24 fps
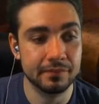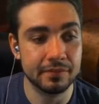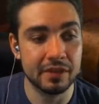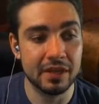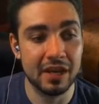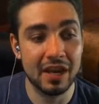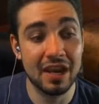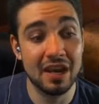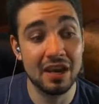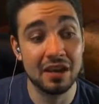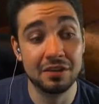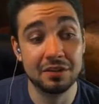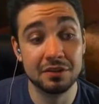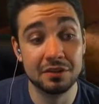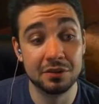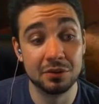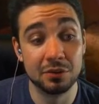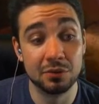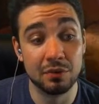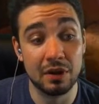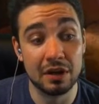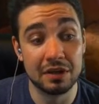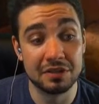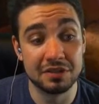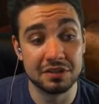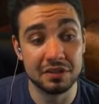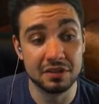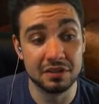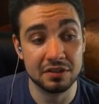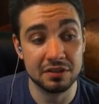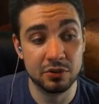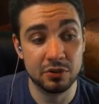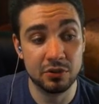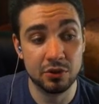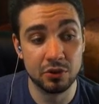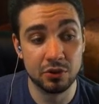and the rest
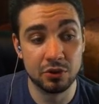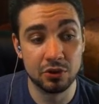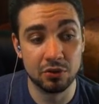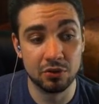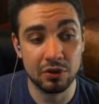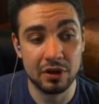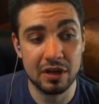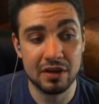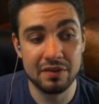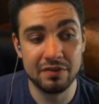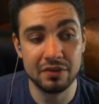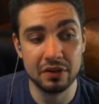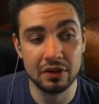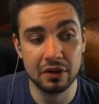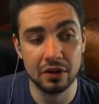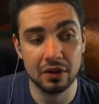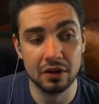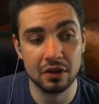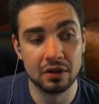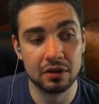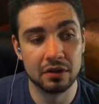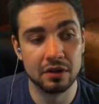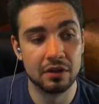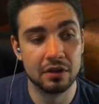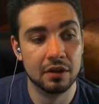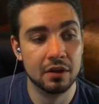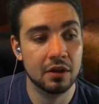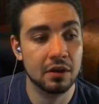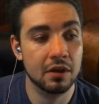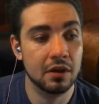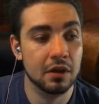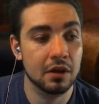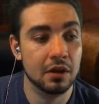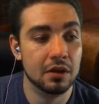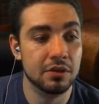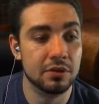into your graveyard.
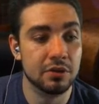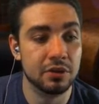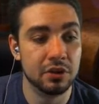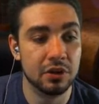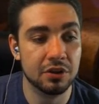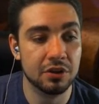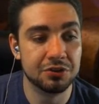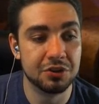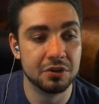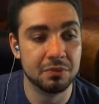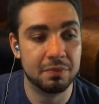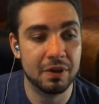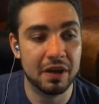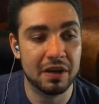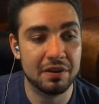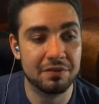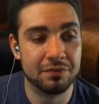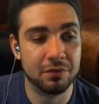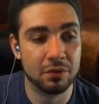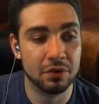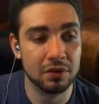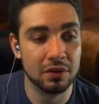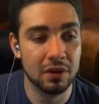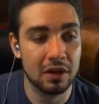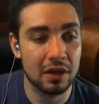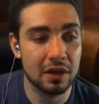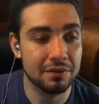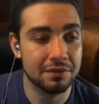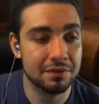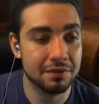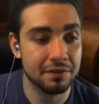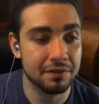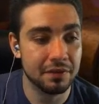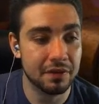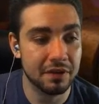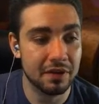You can also pay 4
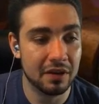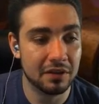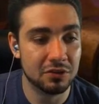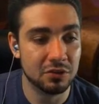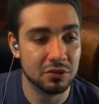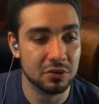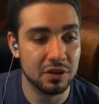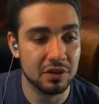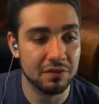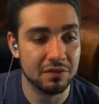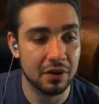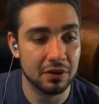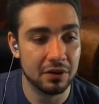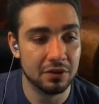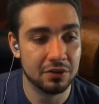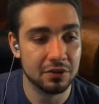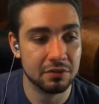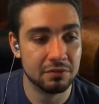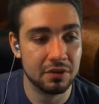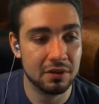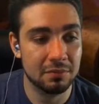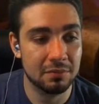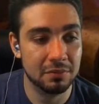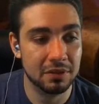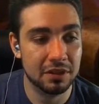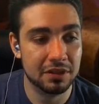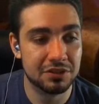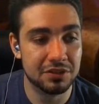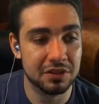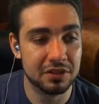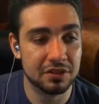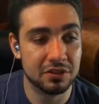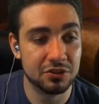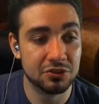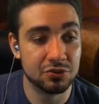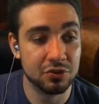life to give Underrealm Lich
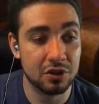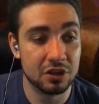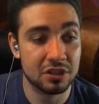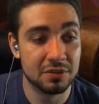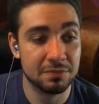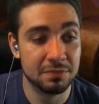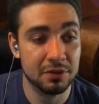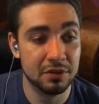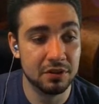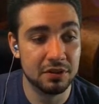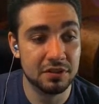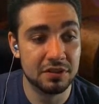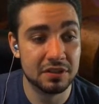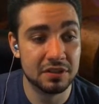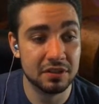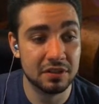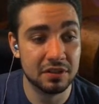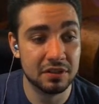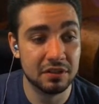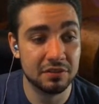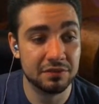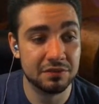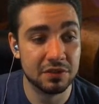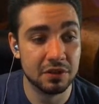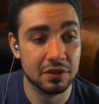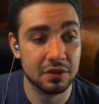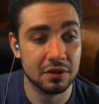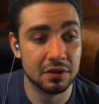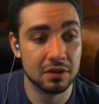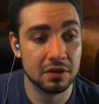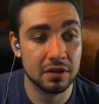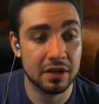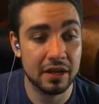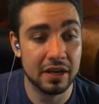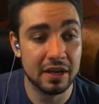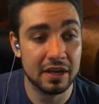indestructible until end of
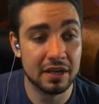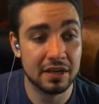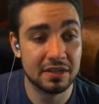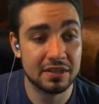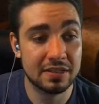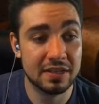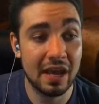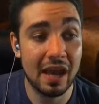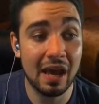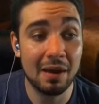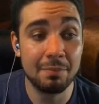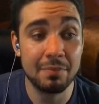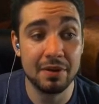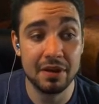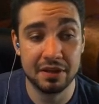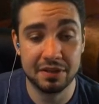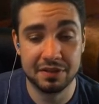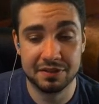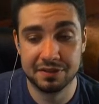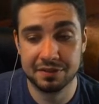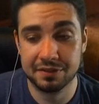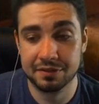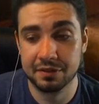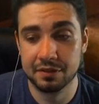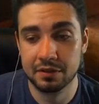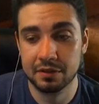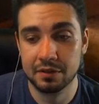turn and tap it.